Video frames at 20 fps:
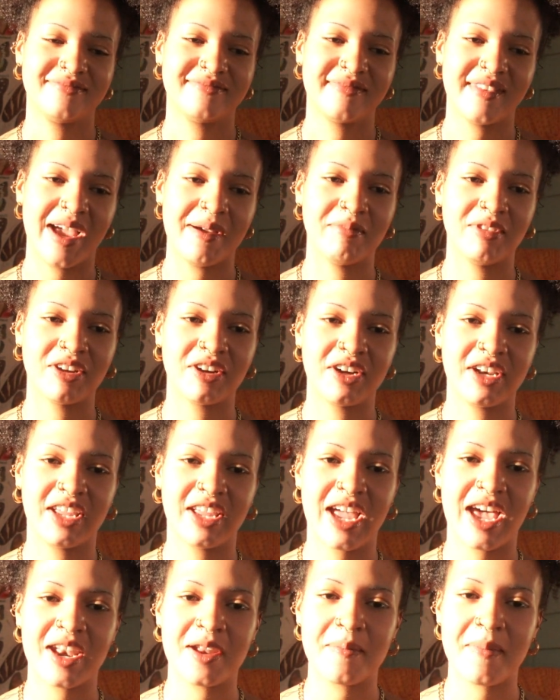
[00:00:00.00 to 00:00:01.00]
I'm
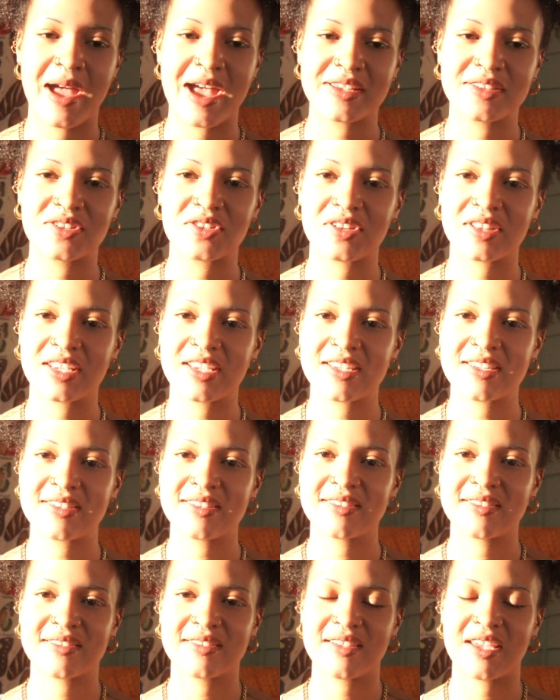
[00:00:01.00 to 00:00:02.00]
learning how to master
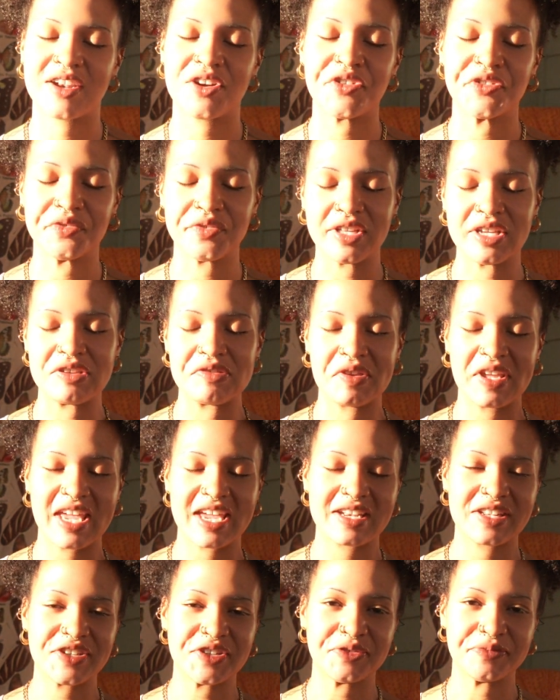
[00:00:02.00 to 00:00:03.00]
this, and hopefully you
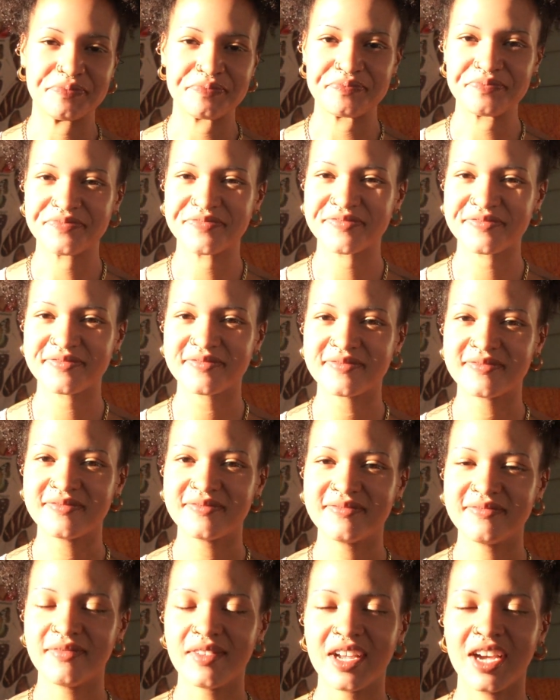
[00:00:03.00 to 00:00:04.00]
can too.
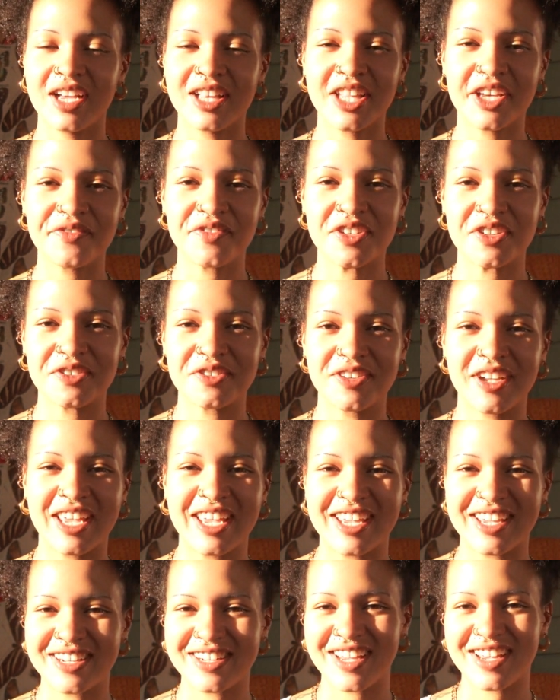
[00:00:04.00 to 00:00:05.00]
I love you,
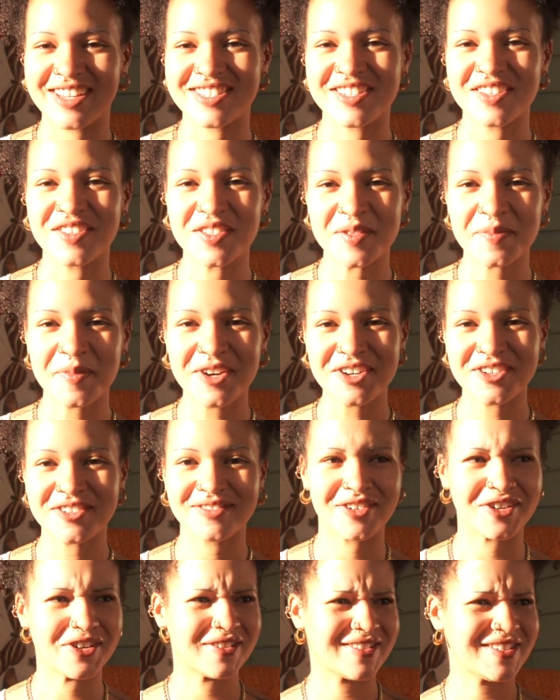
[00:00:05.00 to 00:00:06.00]
and I'll see you tomorrow,
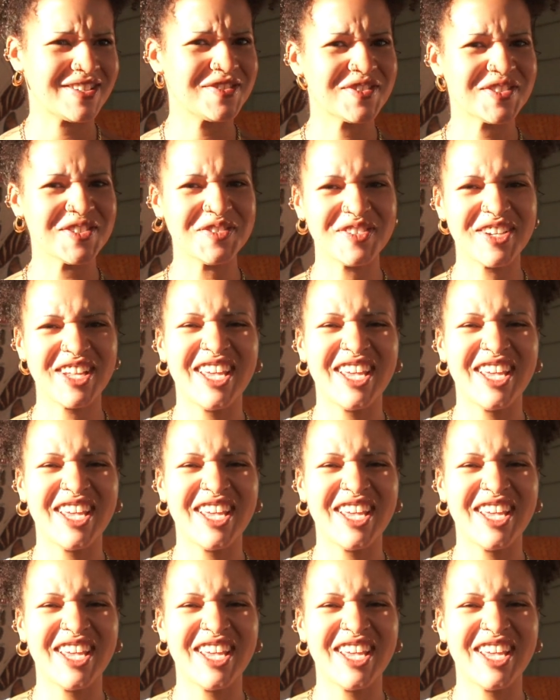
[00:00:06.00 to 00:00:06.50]
or see you soon.